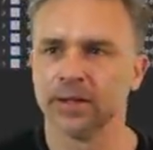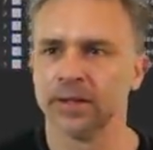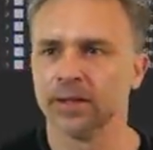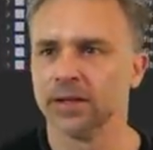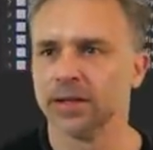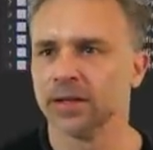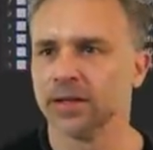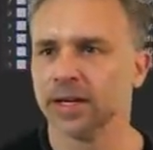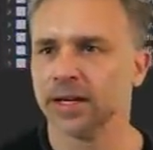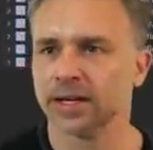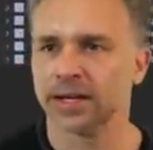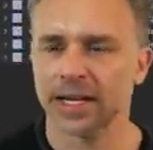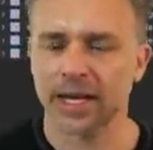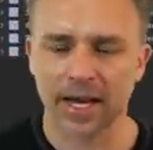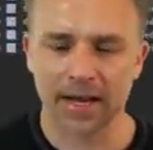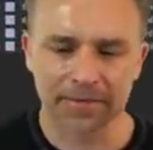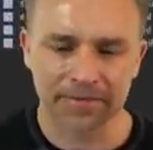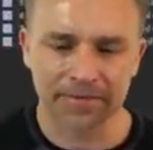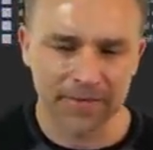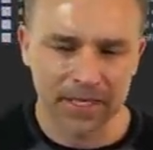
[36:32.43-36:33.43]
that
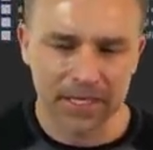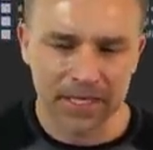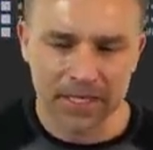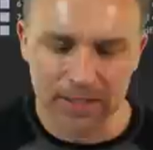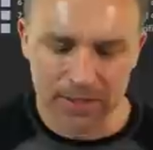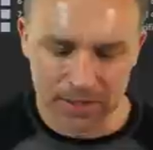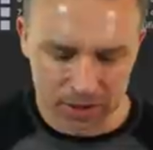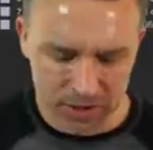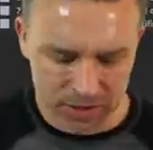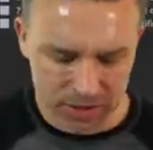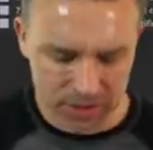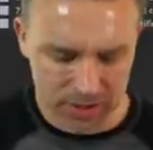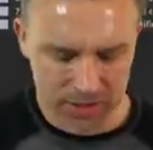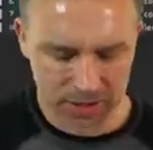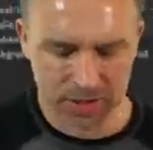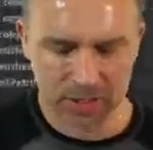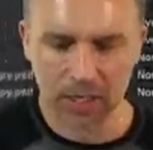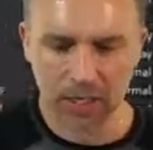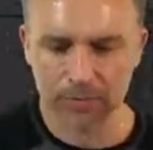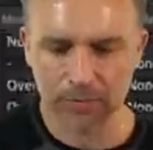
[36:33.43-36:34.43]
caffeine just
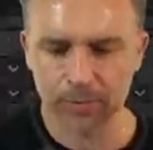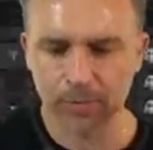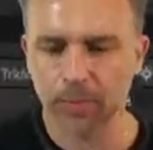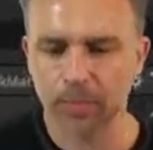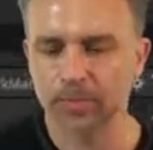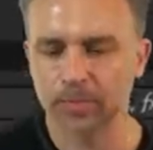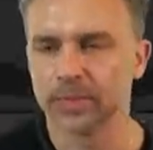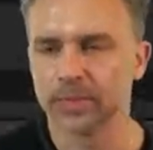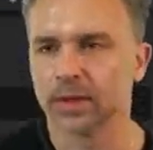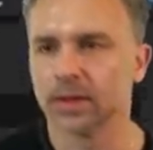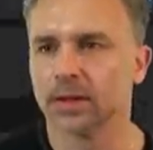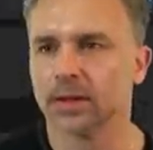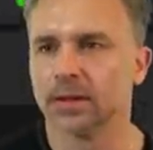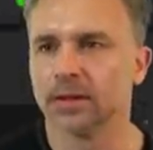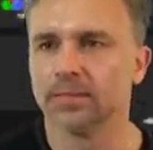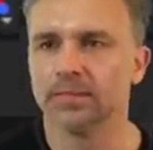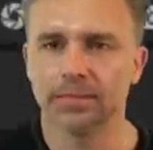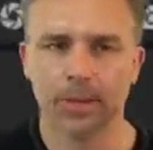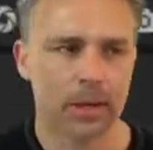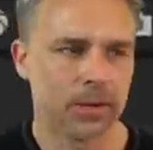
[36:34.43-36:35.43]

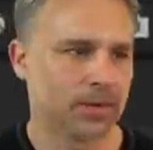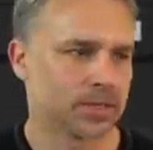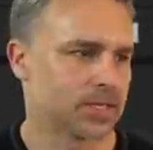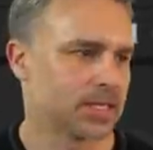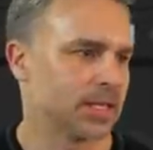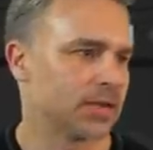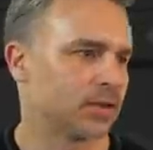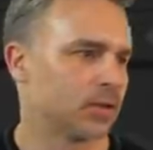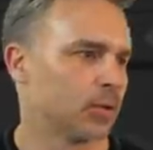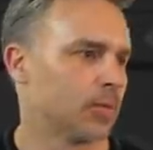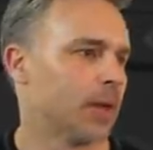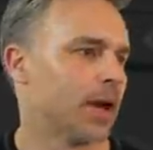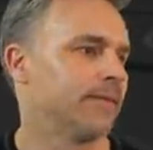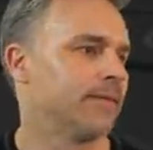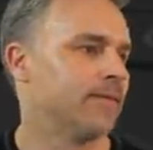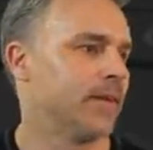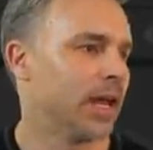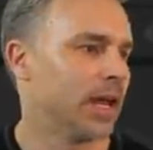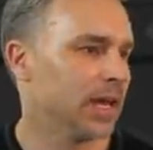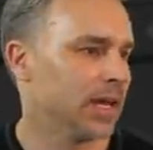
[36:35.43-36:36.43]
pulsing through my
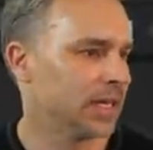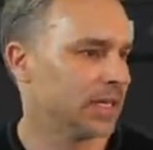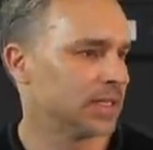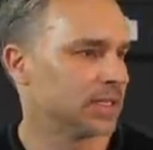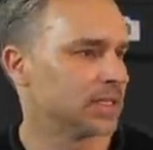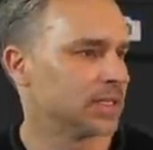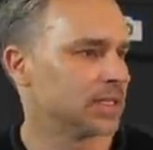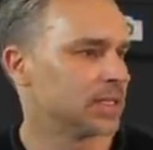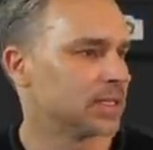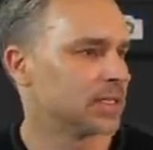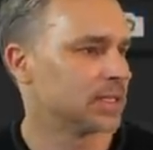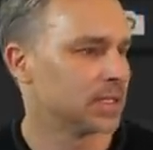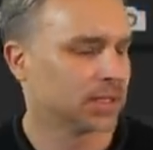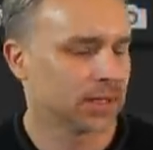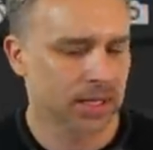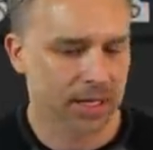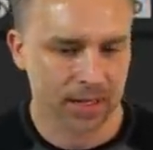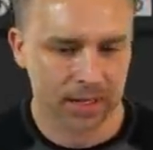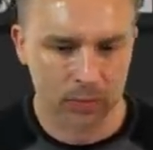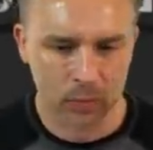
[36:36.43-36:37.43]
veins
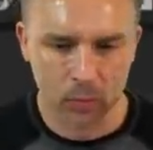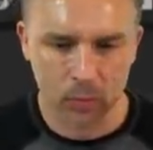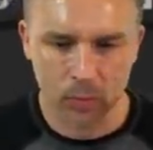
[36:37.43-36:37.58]
like